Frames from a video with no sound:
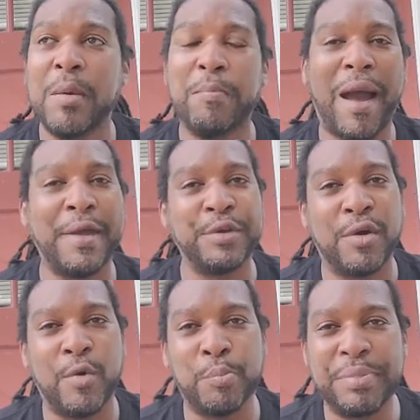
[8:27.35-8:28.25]
buying your
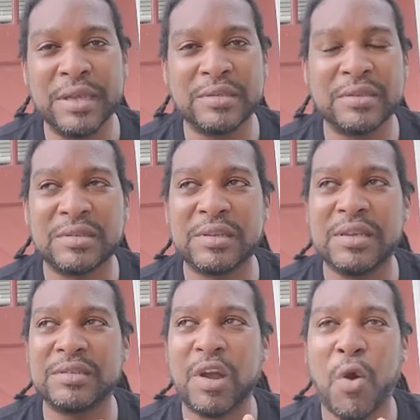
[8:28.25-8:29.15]
own
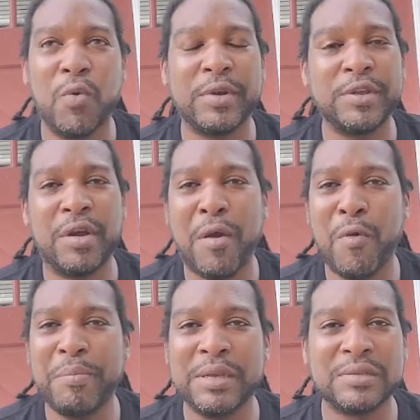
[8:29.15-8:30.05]
businesses, owning your
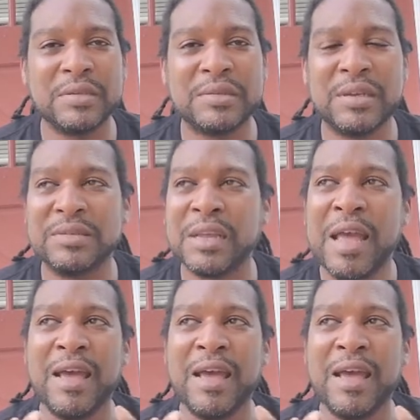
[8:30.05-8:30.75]
own businesses.